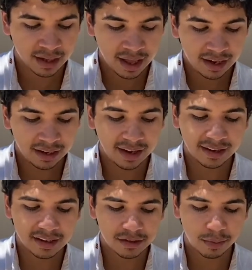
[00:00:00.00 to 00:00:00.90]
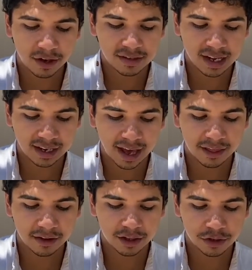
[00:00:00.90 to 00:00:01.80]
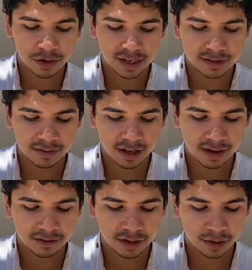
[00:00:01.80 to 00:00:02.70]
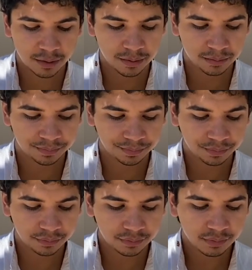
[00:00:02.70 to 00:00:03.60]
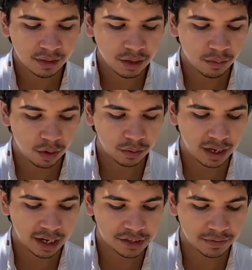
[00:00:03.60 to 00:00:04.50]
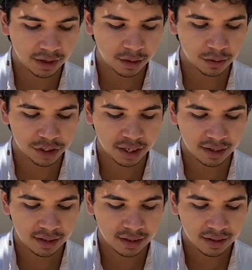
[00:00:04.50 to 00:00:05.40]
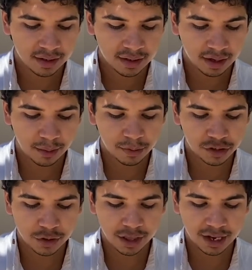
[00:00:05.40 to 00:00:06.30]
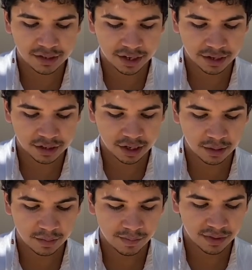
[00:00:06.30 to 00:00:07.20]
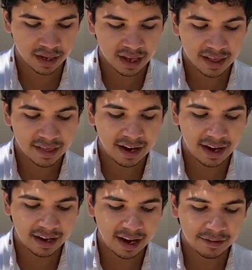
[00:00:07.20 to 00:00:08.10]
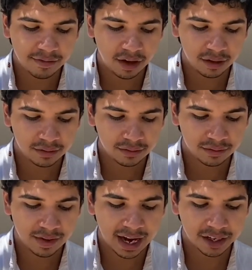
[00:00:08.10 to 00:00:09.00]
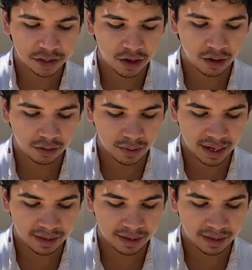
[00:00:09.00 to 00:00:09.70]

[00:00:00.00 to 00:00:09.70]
Like as the birds that gather in the trees of the afternoon, wrote Ashwagosha almost 2,000 years ago, then at nightfall vanish all away.